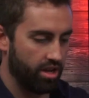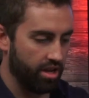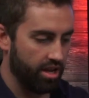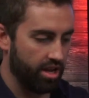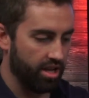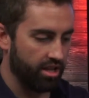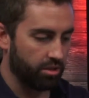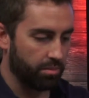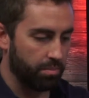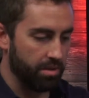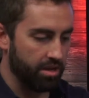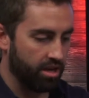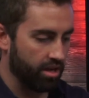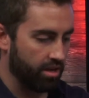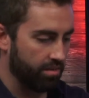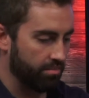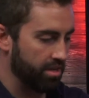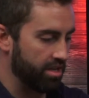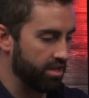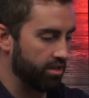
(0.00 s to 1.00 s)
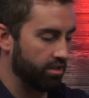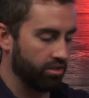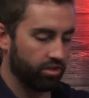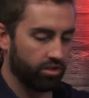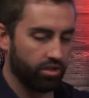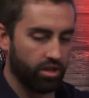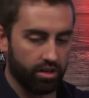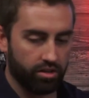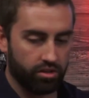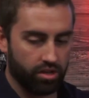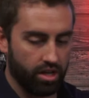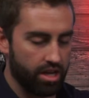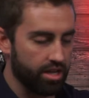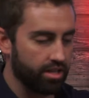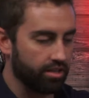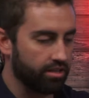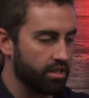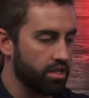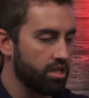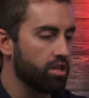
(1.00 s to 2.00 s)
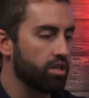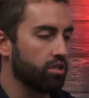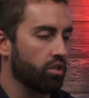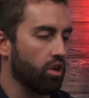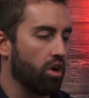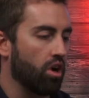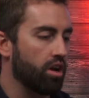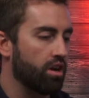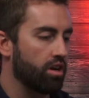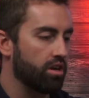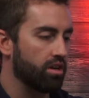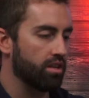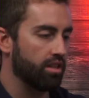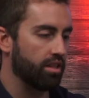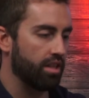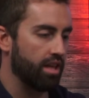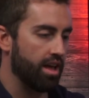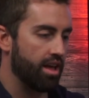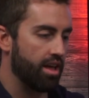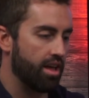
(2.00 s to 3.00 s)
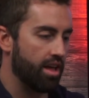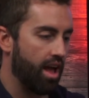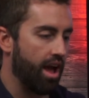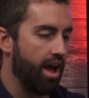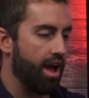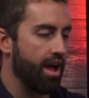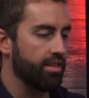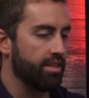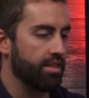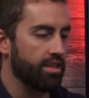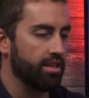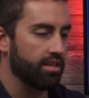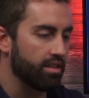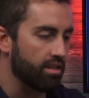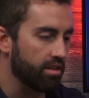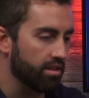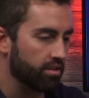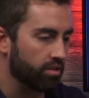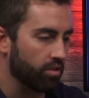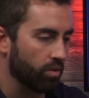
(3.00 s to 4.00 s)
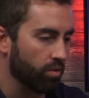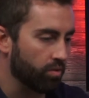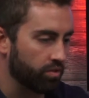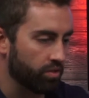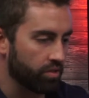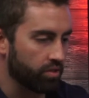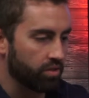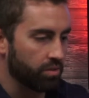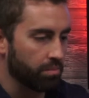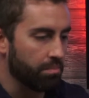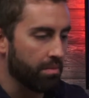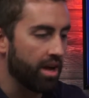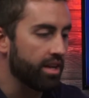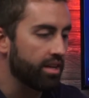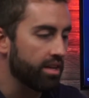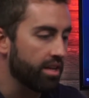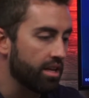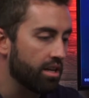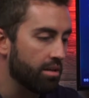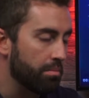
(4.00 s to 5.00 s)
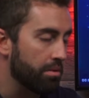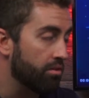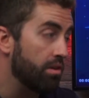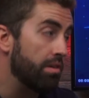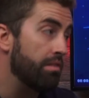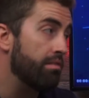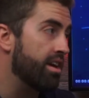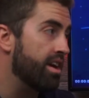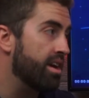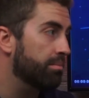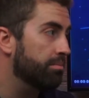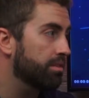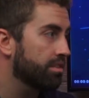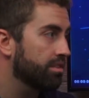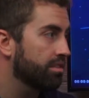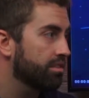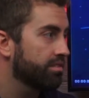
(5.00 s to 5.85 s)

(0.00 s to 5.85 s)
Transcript: it's becoming such a teeter-totter that I think this whole system might need to be revamped.